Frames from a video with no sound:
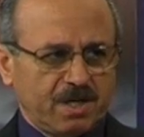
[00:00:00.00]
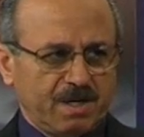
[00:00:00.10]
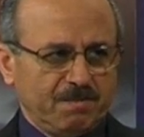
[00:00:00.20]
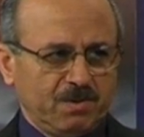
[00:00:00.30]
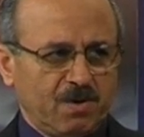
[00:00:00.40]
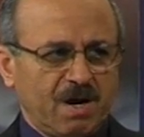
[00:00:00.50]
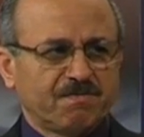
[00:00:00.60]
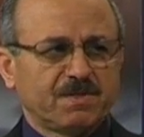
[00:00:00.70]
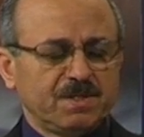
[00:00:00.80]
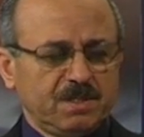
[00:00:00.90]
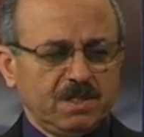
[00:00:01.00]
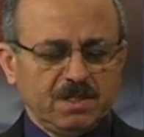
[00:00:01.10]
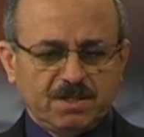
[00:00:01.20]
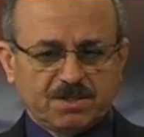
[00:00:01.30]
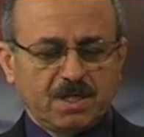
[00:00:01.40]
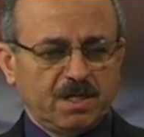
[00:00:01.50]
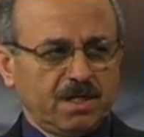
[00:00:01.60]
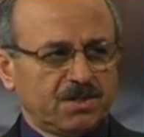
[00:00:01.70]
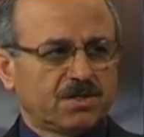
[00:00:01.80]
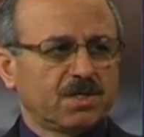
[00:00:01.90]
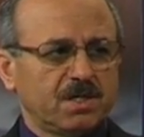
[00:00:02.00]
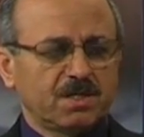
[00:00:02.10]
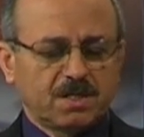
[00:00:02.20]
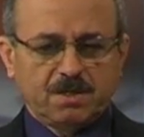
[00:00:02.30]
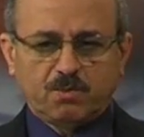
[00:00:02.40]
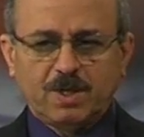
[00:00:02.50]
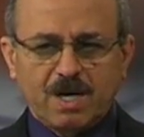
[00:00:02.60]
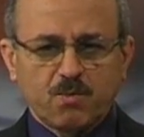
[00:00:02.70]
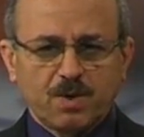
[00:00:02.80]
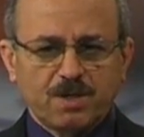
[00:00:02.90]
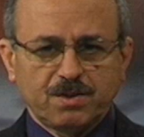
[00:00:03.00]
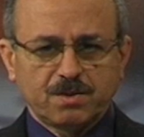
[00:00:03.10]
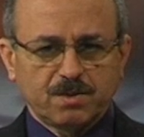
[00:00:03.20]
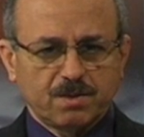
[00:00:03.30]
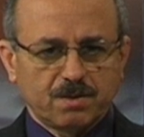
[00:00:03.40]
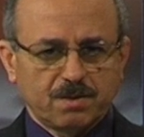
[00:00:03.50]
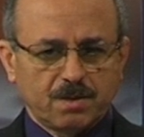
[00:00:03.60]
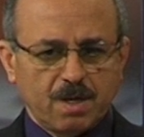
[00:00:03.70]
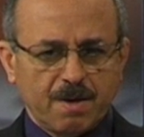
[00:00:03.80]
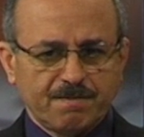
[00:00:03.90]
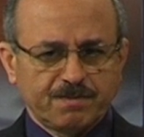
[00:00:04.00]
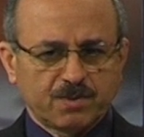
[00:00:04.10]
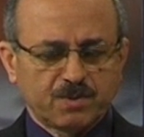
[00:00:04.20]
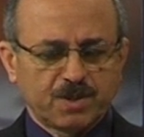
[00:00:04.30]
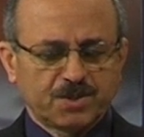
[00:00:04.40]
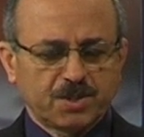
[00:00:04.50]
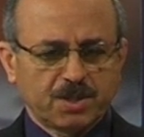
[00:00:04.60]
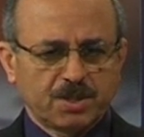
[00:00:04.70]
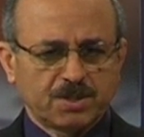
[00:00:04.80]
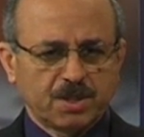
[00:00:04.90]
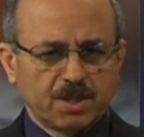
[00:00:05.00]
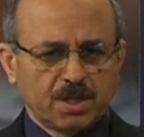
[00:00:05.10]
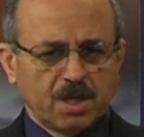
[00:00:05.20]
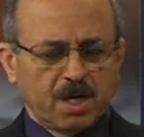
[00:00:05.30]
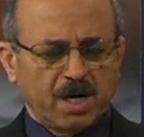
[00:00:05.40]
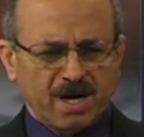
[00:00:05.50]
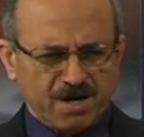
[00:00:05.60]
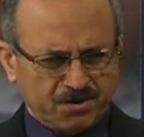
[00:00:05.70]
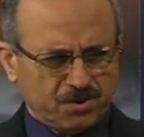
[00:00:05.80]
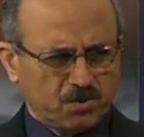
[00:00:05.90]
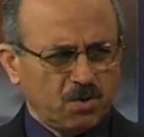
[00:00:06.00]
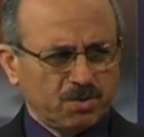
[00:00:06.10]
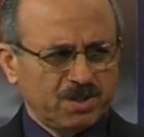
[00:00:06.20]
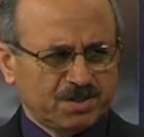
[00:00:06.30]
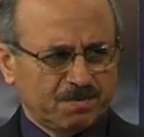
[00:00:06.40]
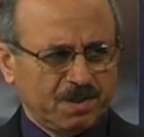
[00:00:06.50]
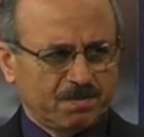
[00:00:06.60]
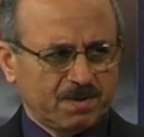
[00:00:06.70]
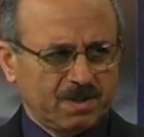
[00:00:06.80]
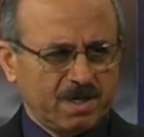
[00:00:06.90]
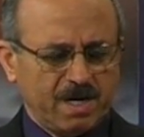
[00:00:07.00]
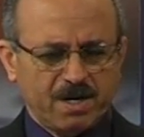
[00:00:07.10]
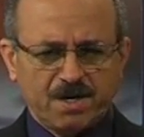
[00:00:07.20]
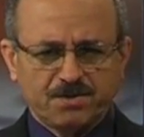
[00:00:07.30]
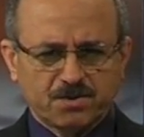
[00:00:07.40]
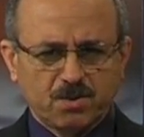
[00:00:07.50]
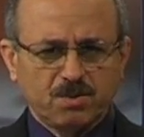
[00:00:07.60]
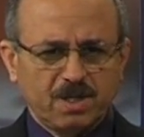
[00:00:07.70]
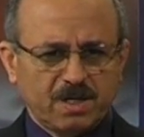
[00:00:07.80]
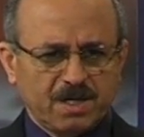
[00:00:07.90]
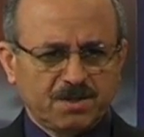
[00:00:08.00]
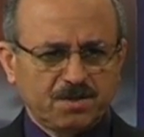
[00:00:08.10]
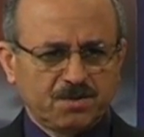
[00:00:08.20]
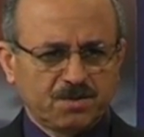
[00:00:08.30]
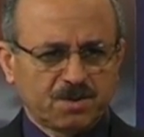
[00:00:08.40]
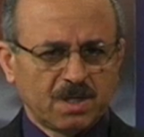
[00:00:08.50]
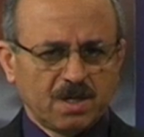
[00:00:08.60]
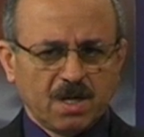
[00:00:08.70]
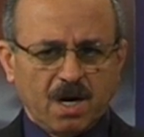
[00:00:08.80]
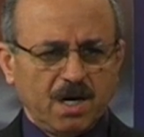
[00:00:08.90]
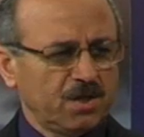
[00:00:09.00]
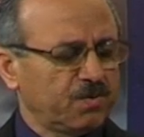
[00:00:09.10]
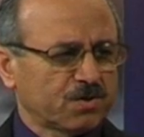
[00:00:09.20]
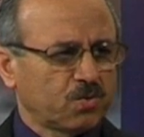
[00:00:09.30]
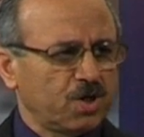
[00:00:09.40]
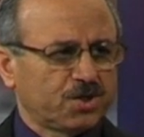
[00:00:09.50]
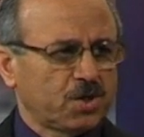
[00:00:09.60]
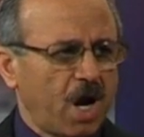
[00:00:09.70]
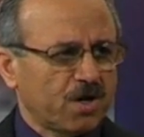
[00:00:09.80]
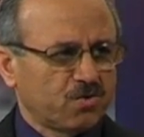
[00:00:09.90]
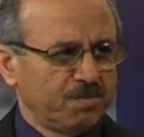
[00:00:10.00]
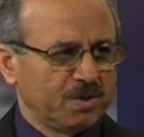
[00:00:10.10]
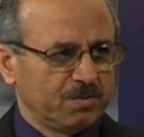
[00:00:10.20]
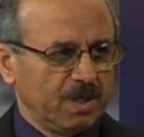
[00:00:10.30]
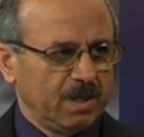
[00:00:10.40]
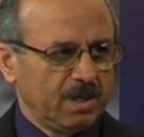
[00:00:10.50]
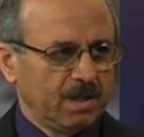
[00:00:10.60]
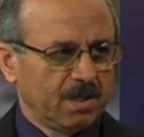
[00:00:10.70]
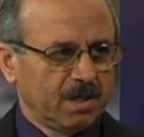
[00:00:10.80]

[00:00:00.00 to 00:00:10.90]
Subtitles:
time, after years in Turkey, when I went to the church and I saw these people and I saw their attitudes, it was quite shocked to me, really.